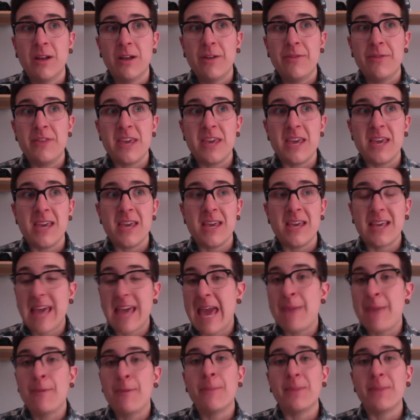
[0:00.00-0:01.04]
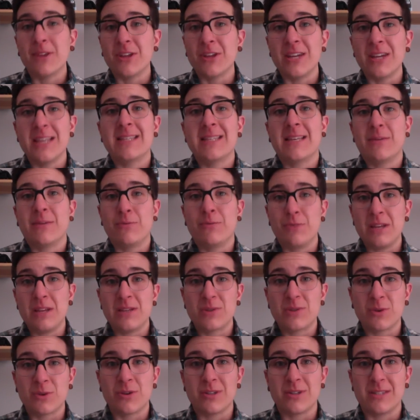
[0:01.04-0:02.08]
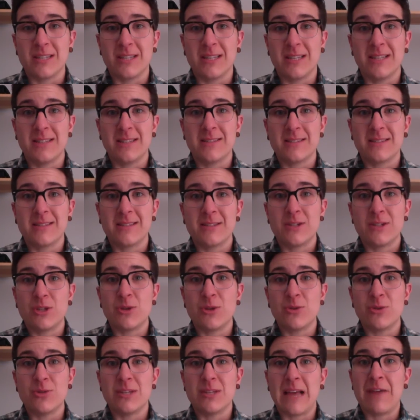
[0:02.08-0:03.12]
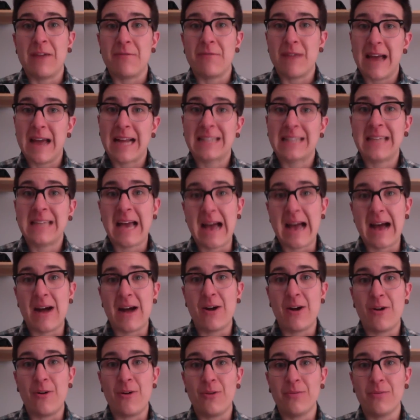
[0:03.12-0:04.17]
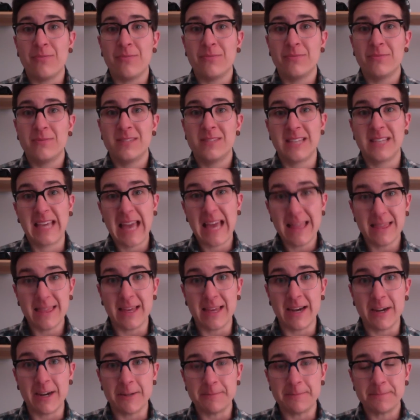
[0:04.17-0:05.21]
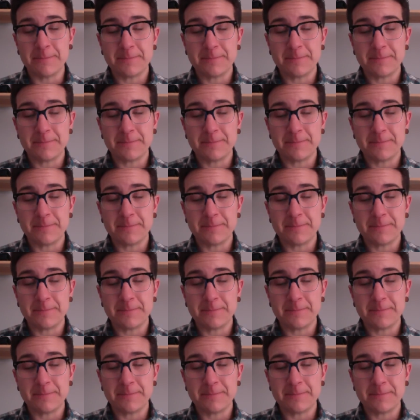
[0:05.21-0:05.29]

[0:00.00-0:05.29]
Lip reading: the capabilities and resources to direct how to get there.